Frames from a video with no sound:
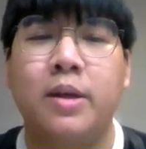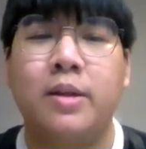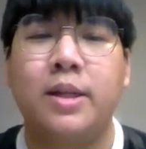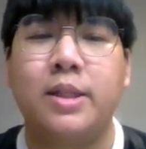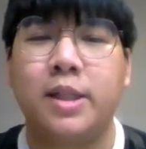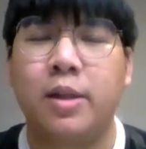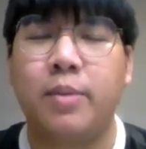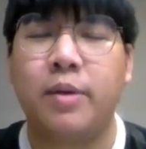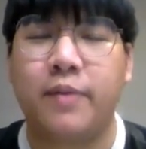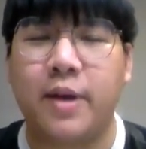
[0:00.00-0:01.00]
that's
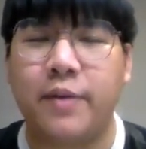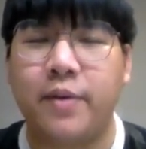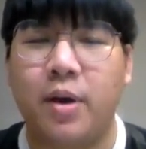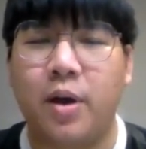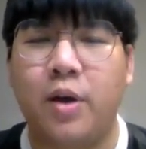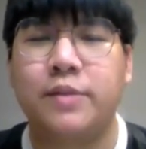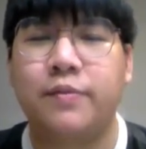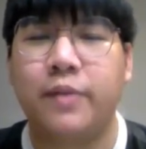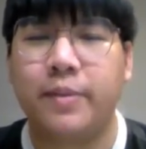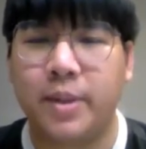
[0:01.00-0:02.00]
0.5 or
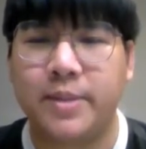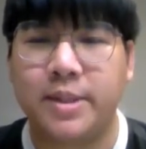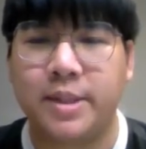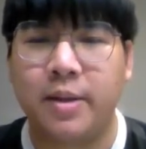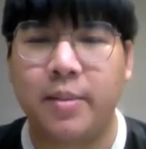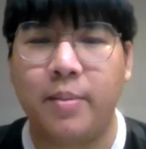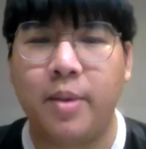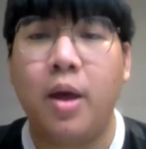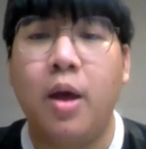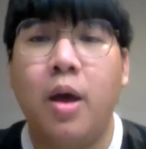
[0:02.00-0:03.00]
50%.
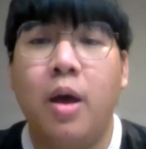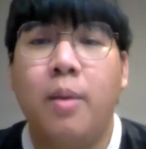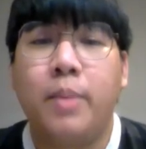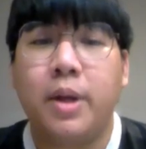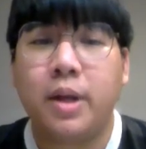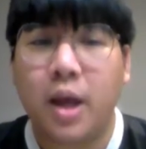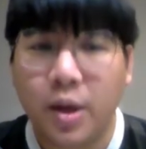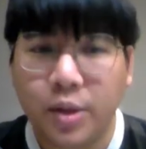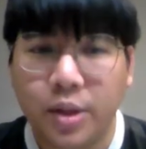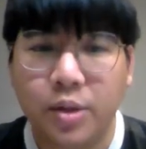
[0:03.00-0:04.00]
But how
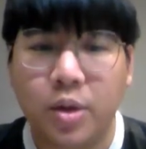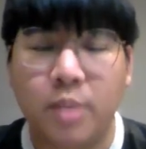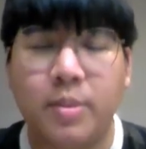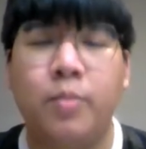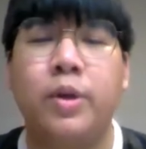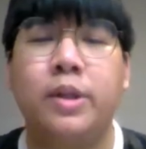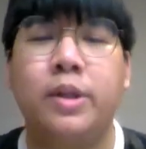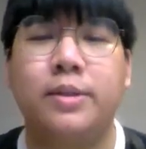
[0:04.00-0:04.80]
did you come up with?